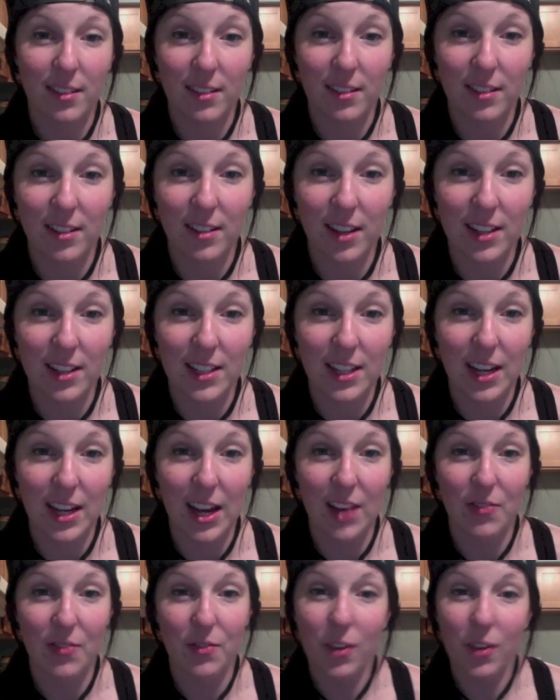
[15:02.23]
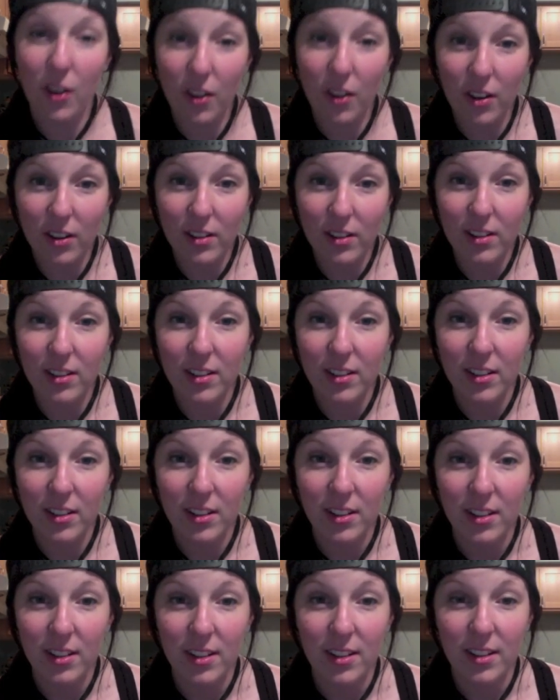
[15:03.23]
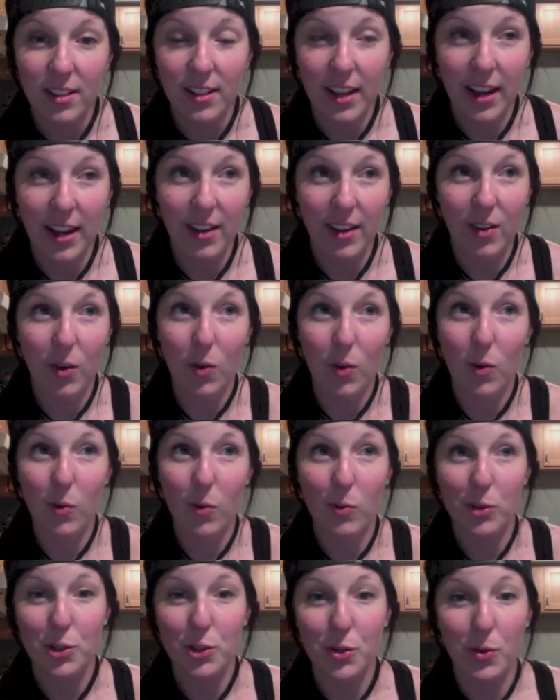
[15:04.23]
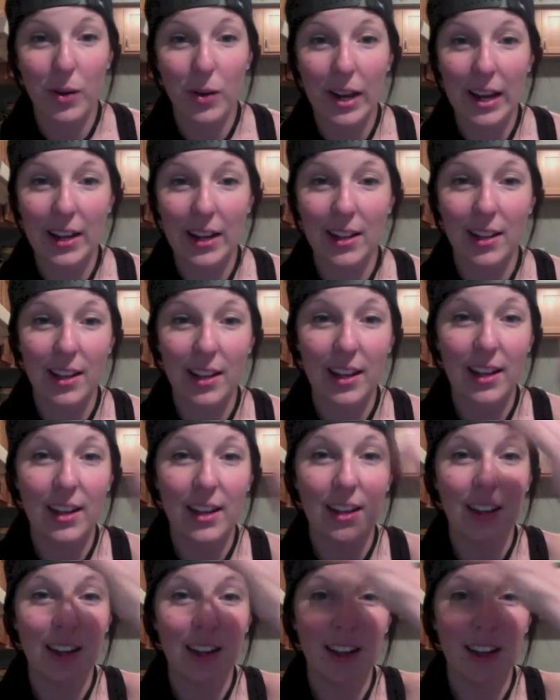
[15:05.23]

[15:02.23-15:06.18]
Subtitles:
You got to see it half full. That whole charade, like,